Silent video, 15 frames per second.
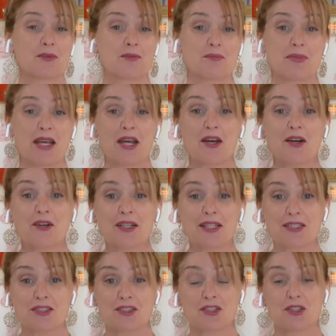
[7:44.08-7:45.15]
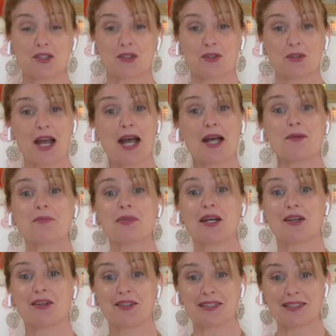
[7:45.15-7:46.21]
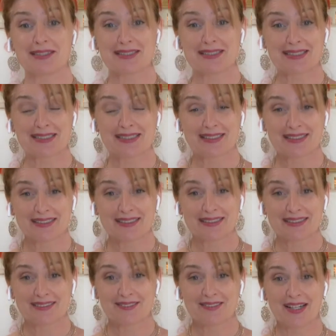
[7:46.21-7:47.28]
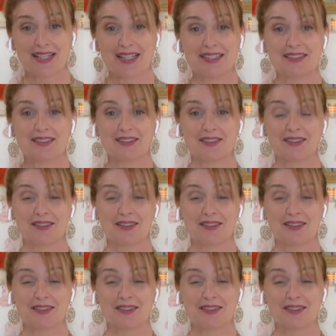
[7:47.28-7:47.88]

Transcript: parents, to your grandparents, right?